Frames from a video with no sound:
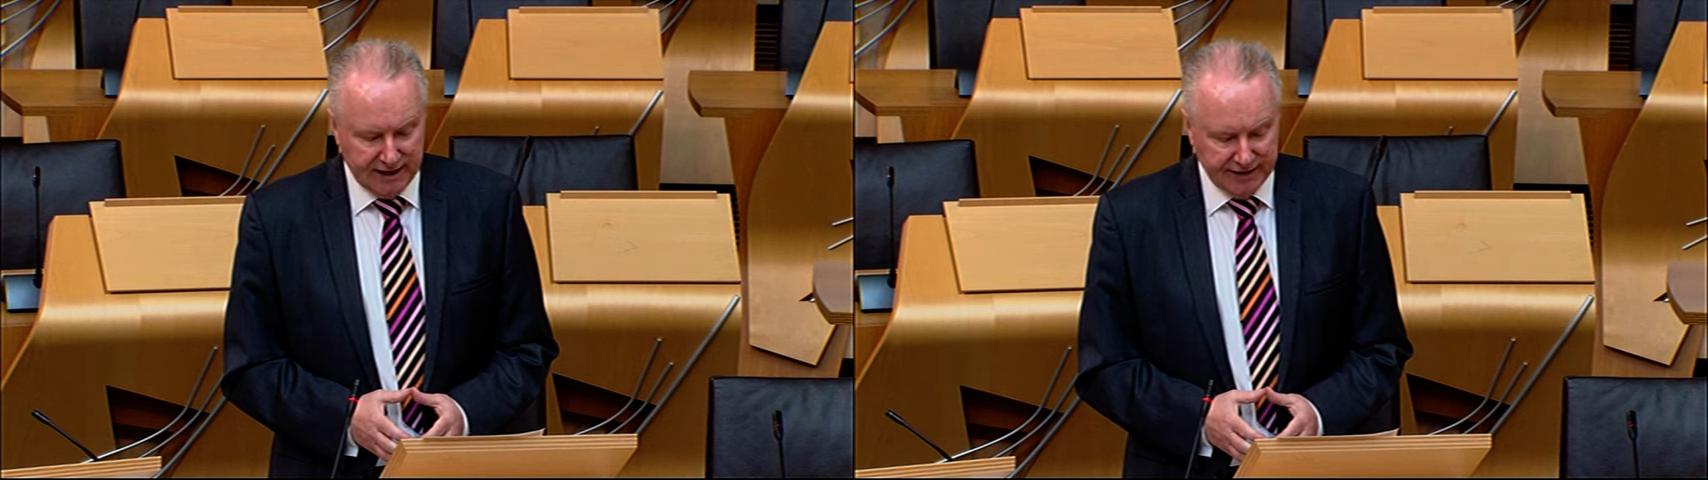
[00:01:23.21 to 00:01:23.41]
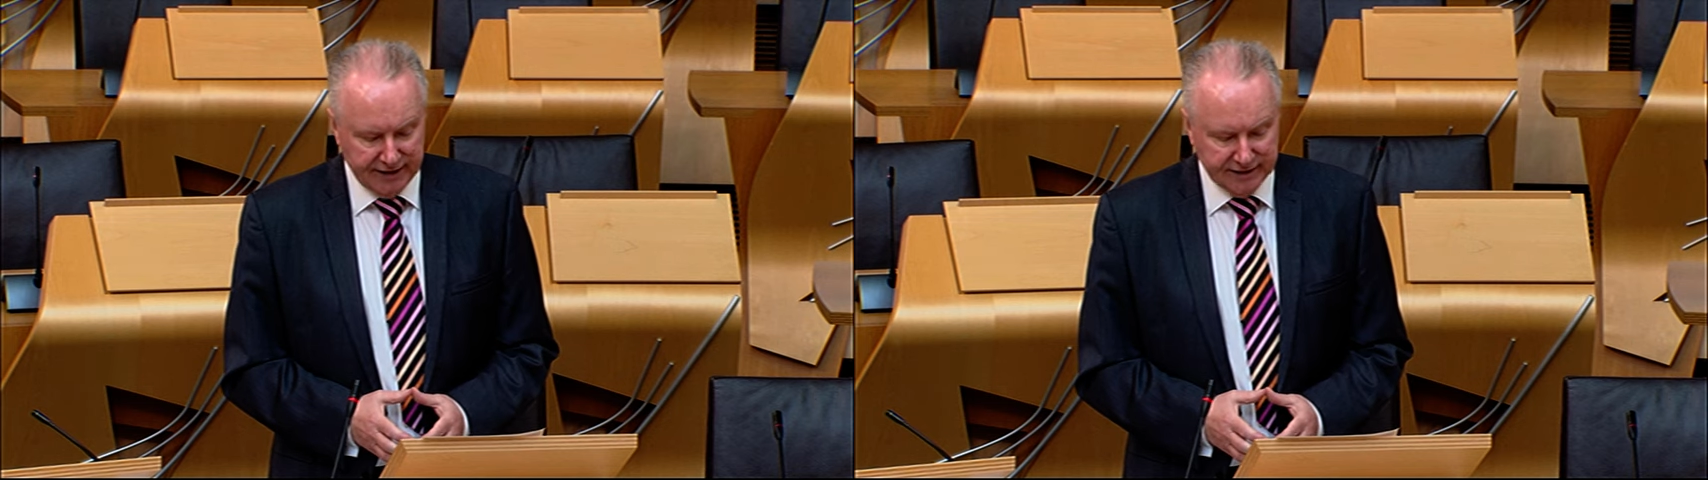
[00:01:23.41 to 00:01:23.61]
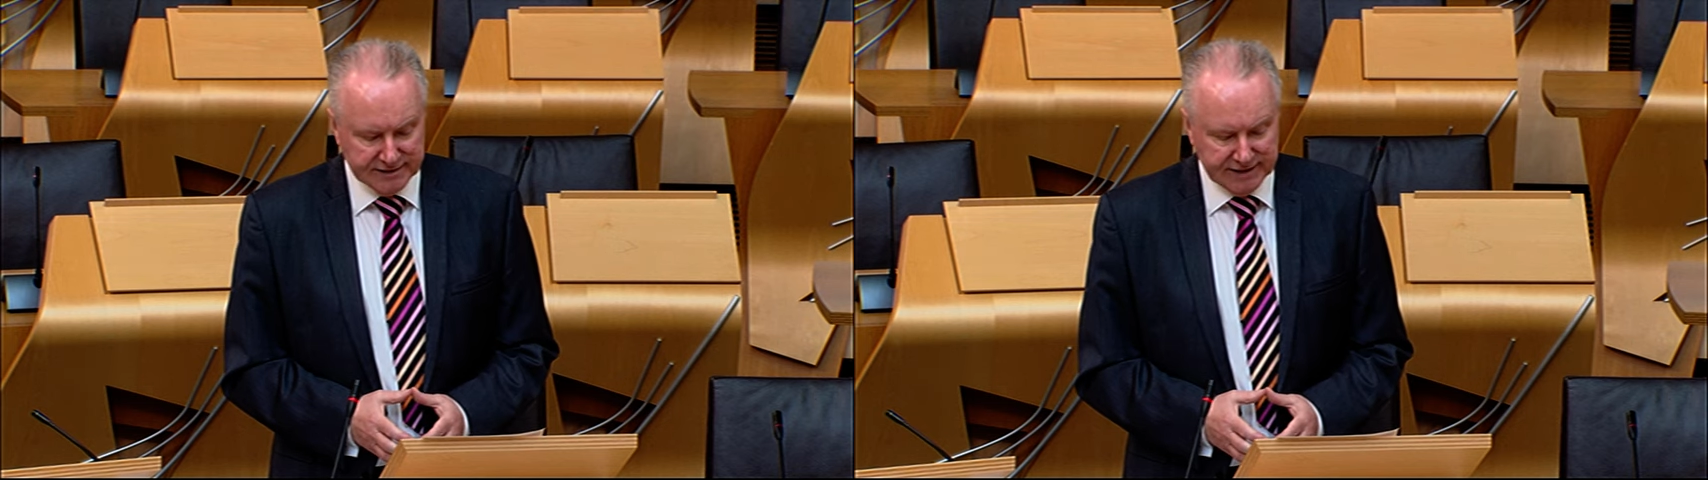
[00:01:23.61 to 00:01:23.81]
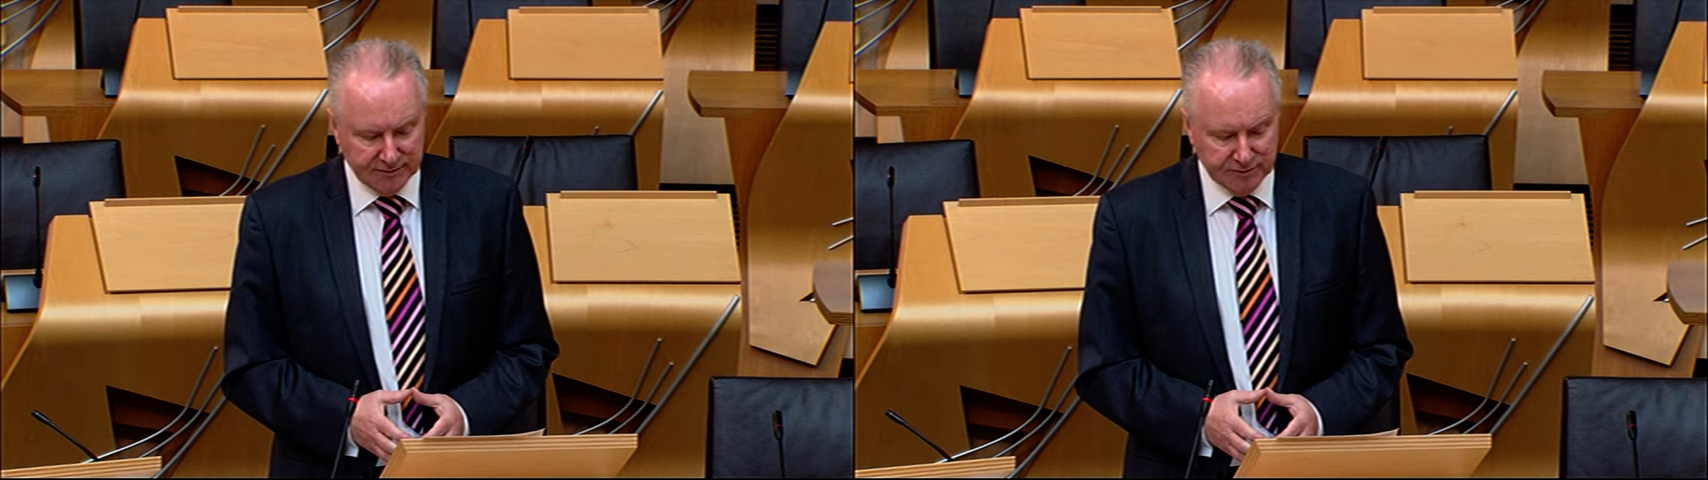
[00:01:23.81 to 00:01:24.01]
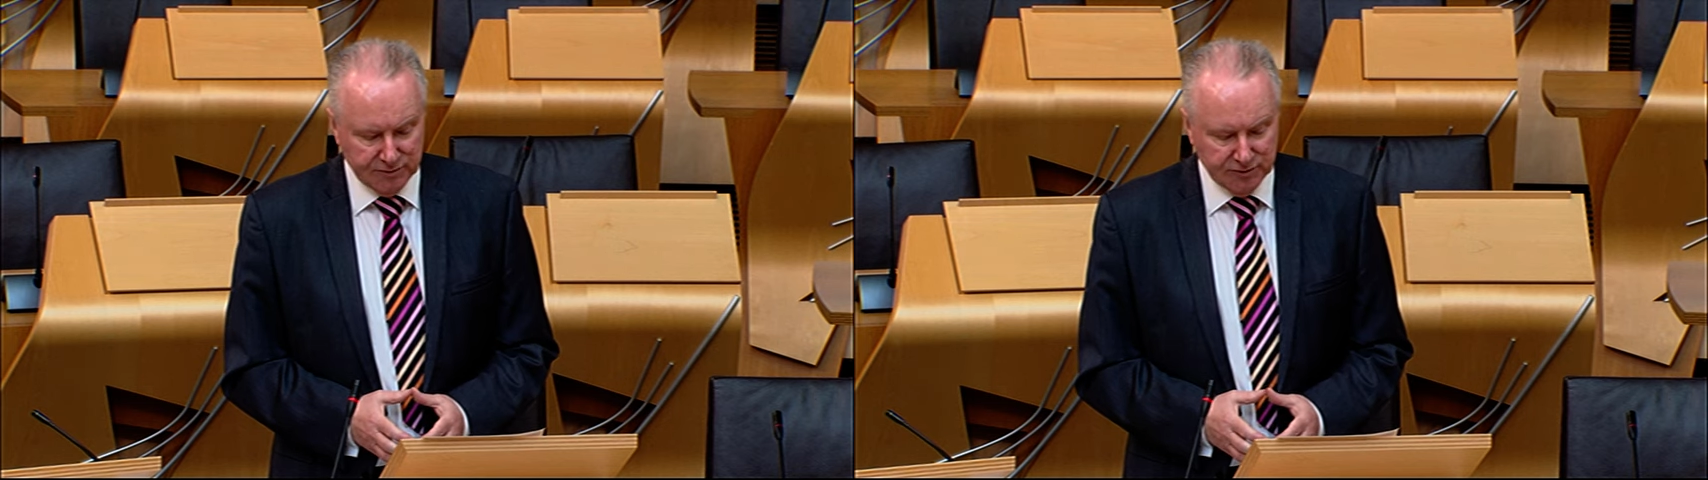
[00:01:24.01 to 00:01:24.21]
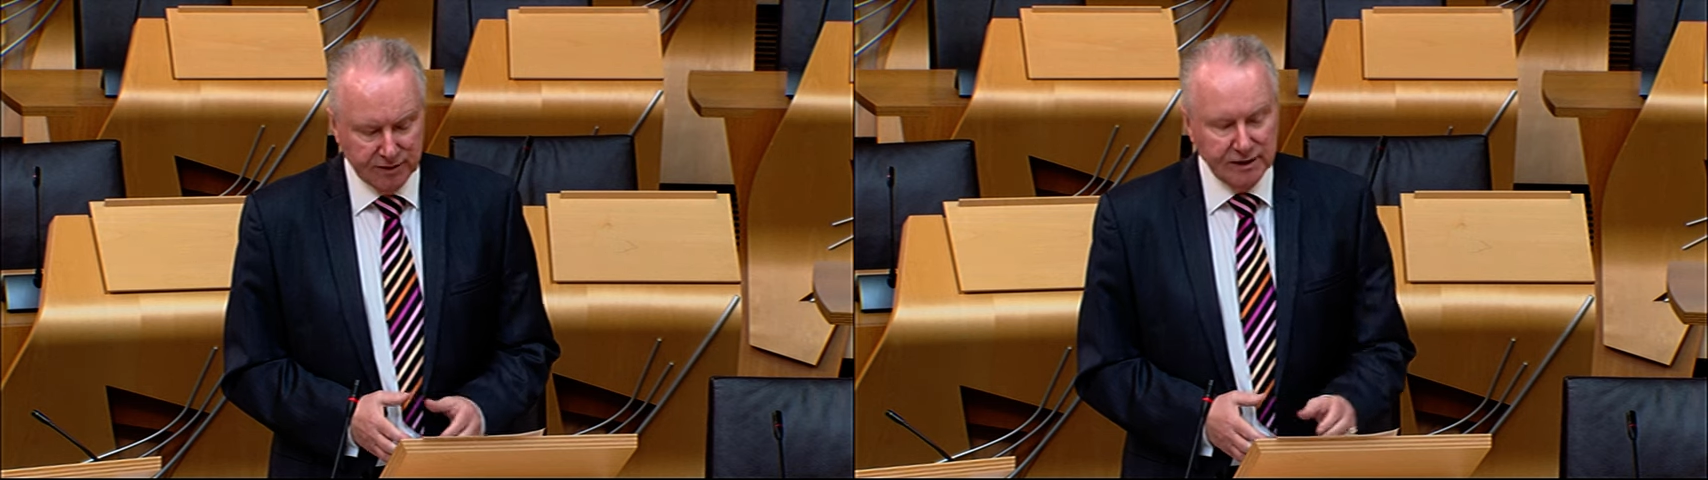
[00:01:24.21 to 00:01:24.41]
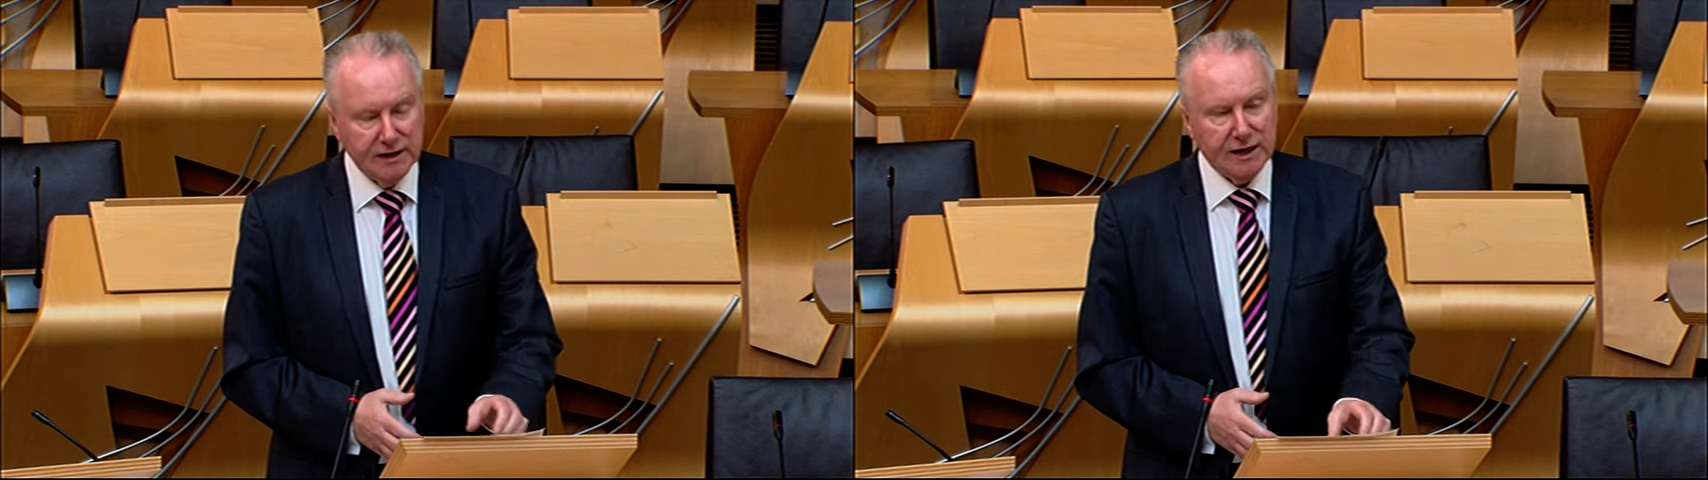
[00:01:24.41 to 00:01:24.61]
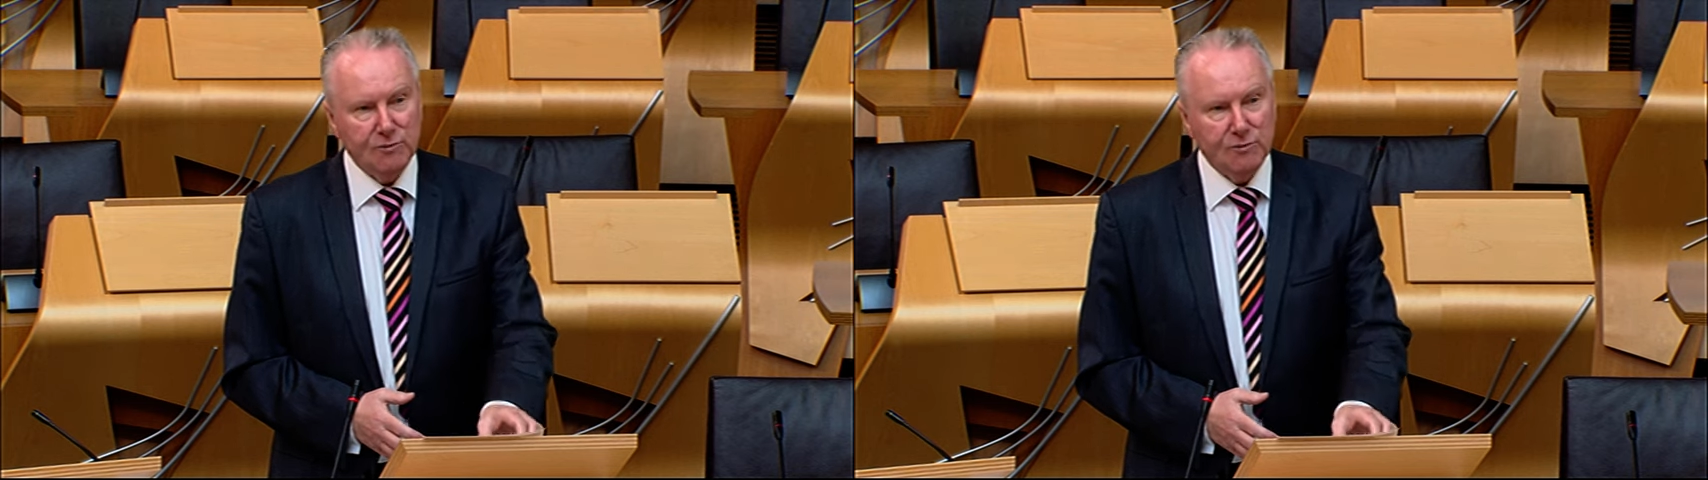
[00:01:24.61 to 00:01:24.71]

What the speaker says: are unacceptable